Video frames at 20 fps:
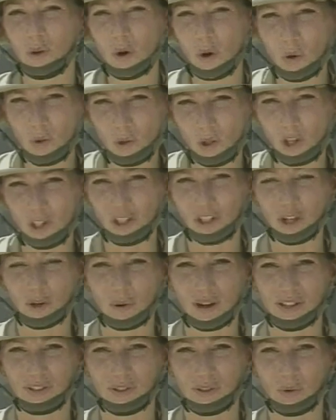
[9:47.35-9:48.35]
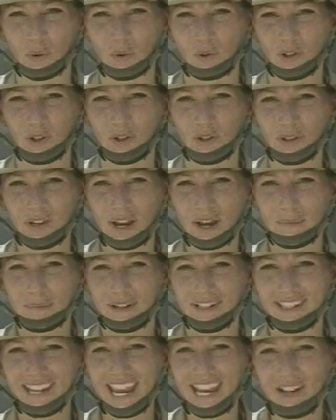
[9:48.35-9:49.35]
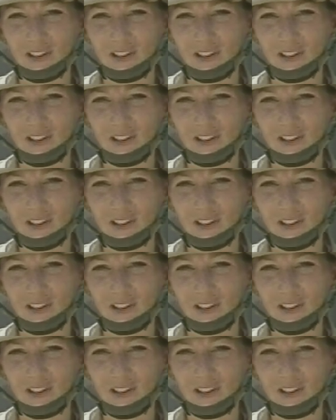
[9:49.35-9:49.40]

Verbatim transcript: toll on U.S. soldiers. But take